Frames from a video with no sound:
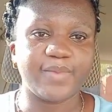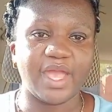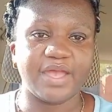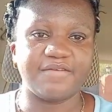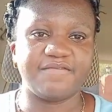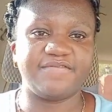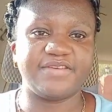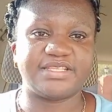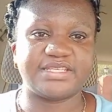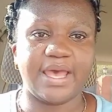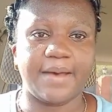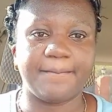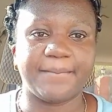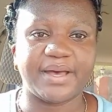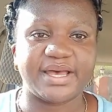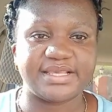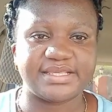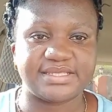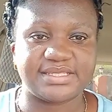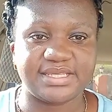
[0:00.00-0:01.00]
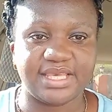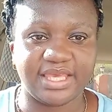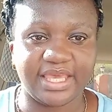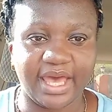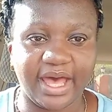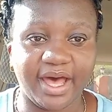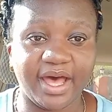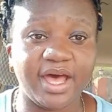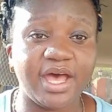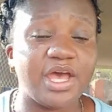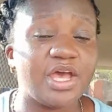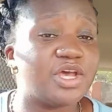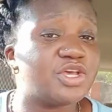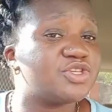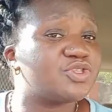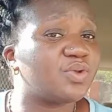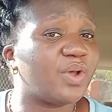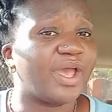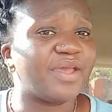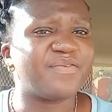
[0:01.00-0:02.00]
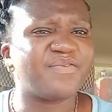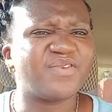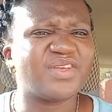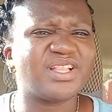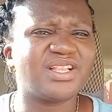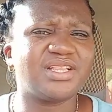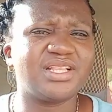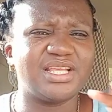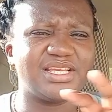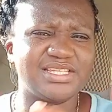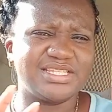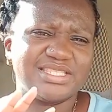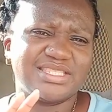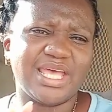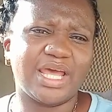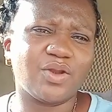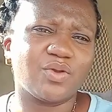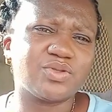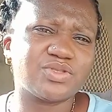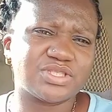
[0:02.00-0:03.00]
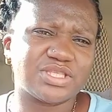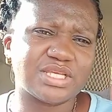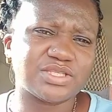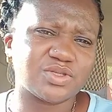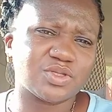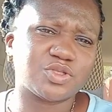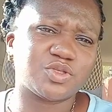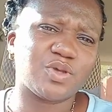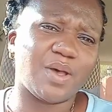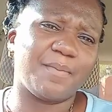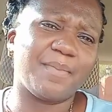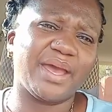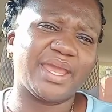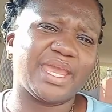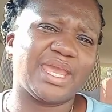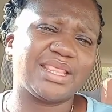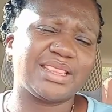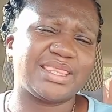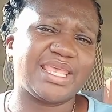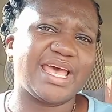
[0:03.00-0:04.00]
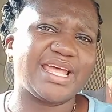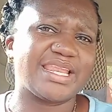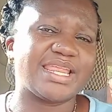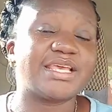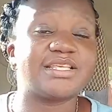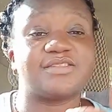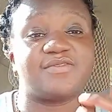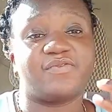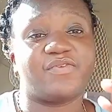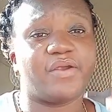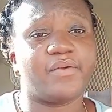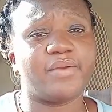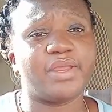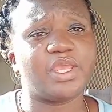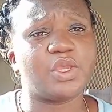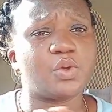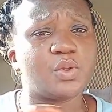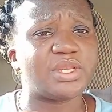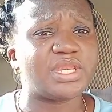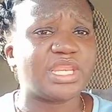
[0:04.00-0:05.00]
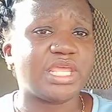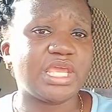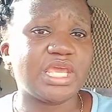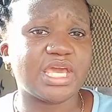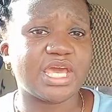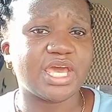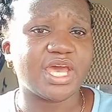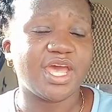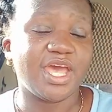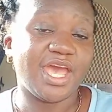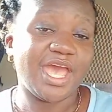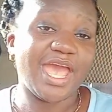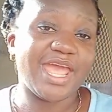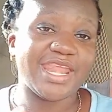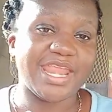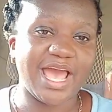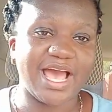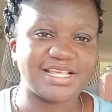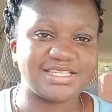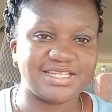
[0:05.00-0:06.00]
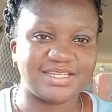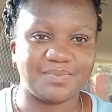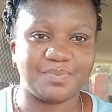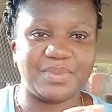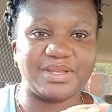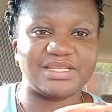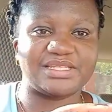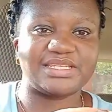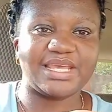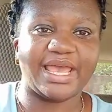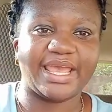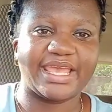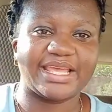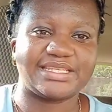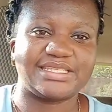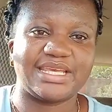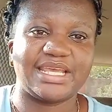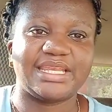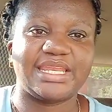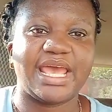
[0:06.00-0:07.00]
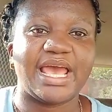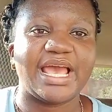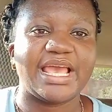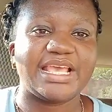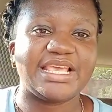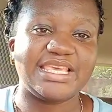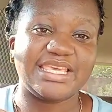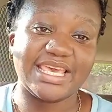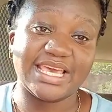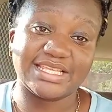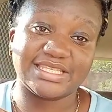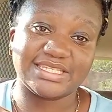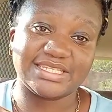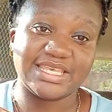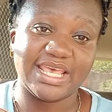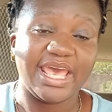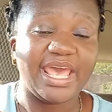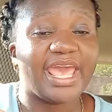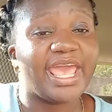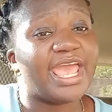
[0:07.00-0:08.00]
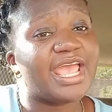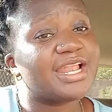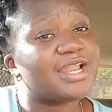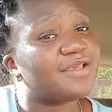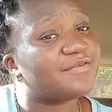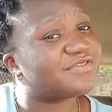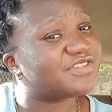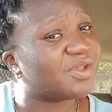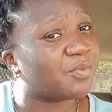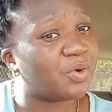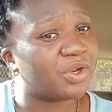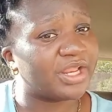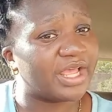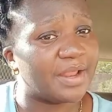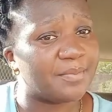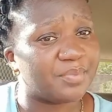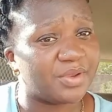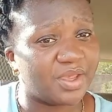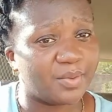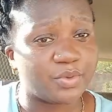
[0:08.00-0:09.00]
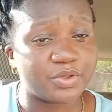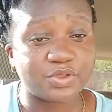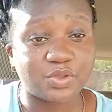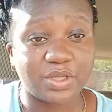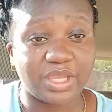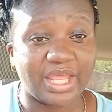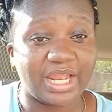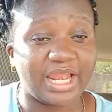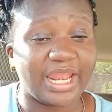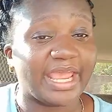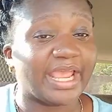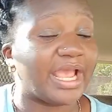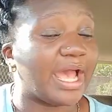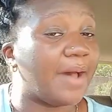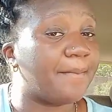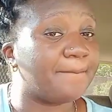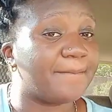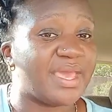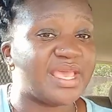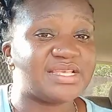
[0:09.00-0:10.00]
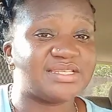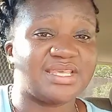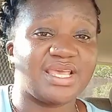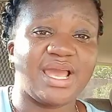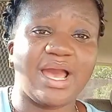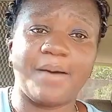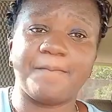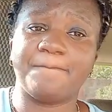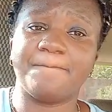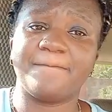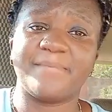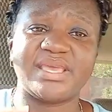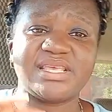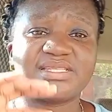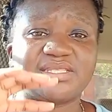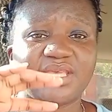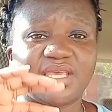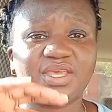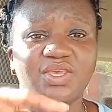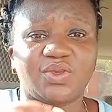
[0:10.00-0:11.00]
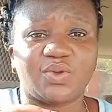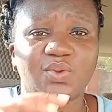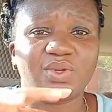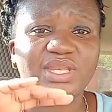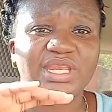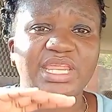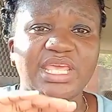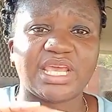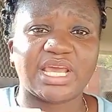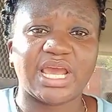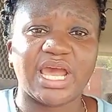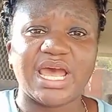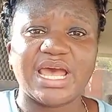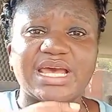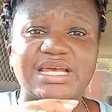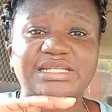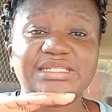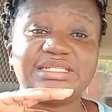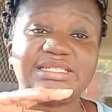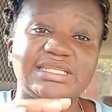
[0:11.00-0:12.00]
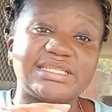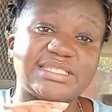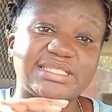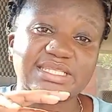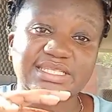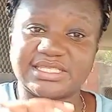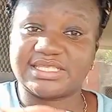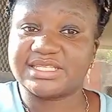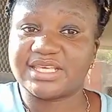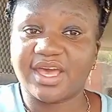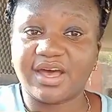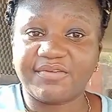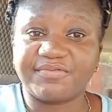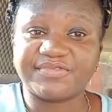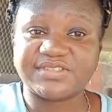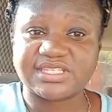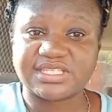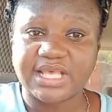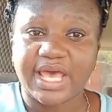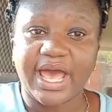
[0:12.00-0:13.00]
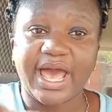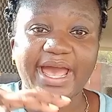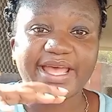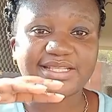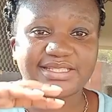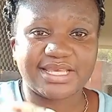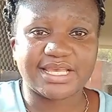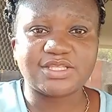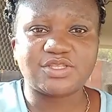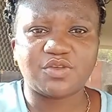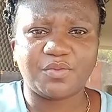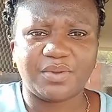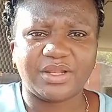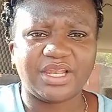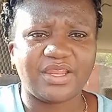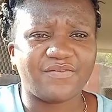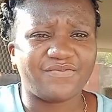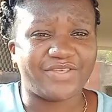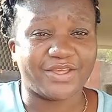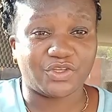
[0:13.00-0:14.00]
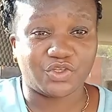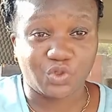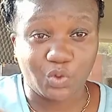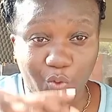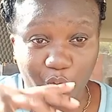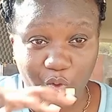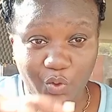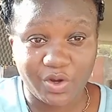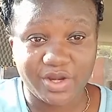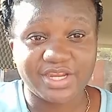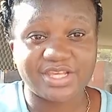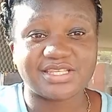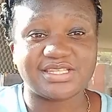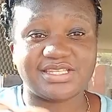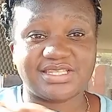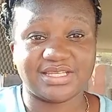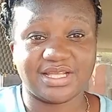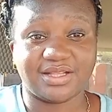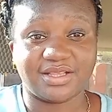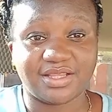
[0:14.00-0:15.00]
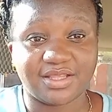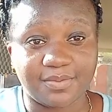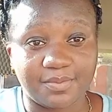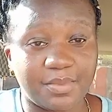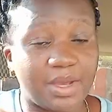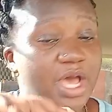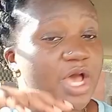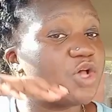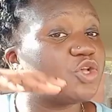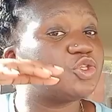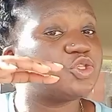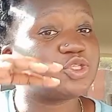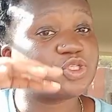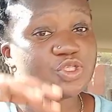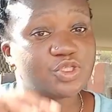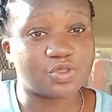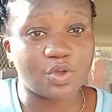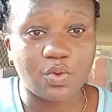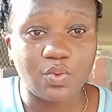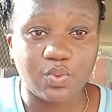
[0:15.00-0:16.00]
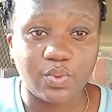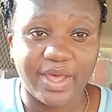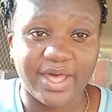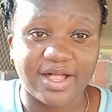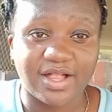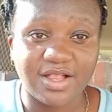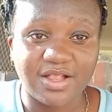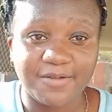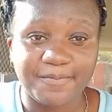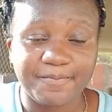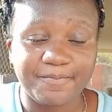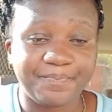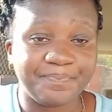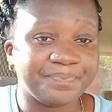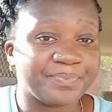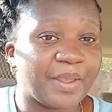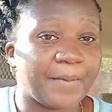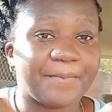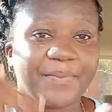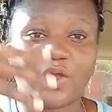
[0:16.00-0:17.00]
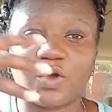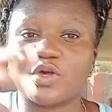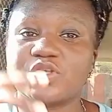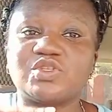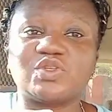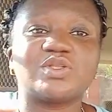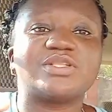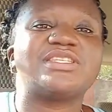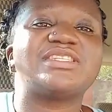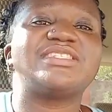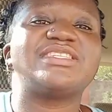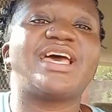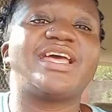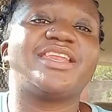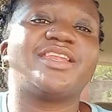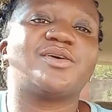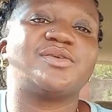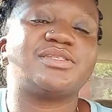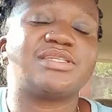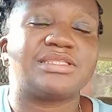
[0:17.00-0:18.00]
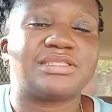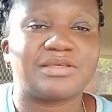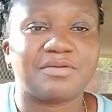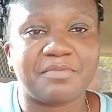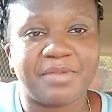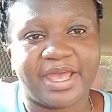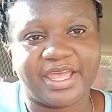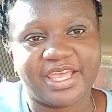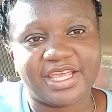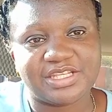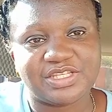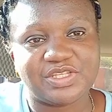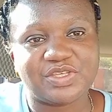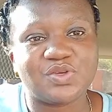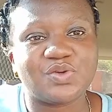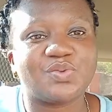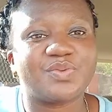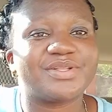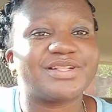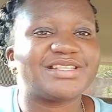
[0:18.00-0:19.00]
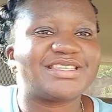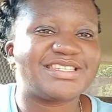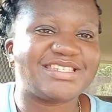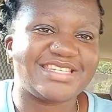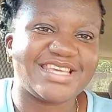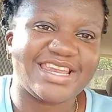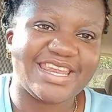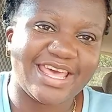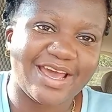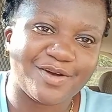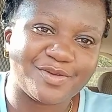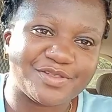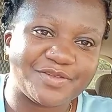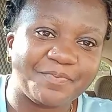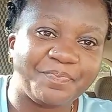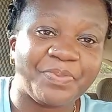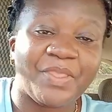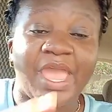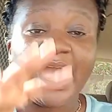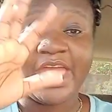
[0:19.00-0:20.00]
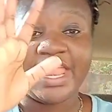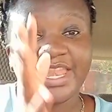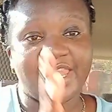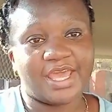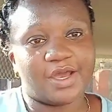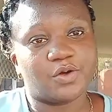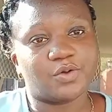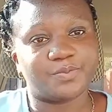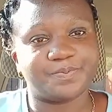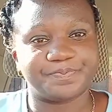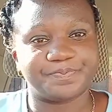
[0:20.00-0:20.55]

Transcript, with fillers: Vitambas. Yeah. So I feel that that's also a market that is very unique and hasn't been targeted yet and if someone can be able to get like amazing amazing unique decent scarves i tend to believe that you're gonna sell them so well because you'll stand out in the market you will stand out now